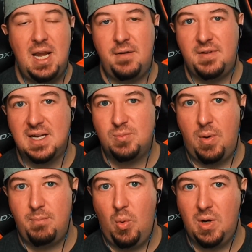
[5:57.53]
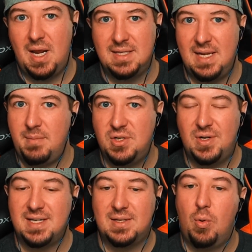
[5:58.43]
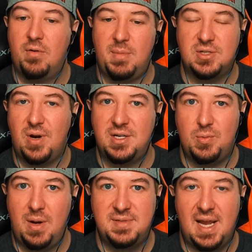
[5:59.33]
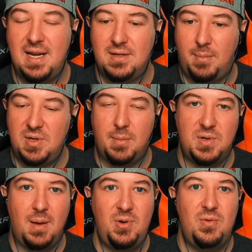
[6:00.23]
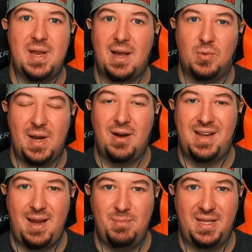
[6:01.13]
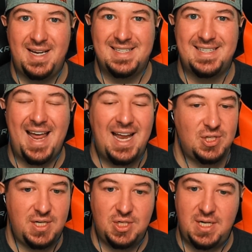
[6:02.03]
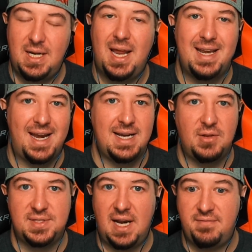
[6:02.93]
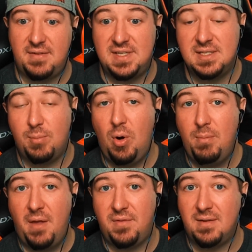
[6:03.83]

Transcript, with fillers: And if you guys want more content, make sure you guys go over to my strategy website website, www.gridirongameplans.gg. $9.95 per month